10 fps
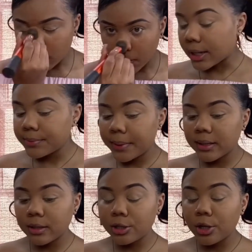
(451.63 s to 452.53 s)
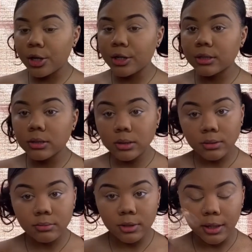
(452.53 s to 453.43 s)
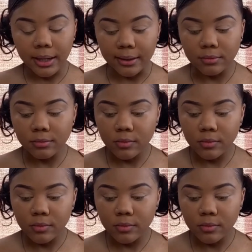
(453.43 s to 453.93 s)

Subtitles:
I picked the NARS again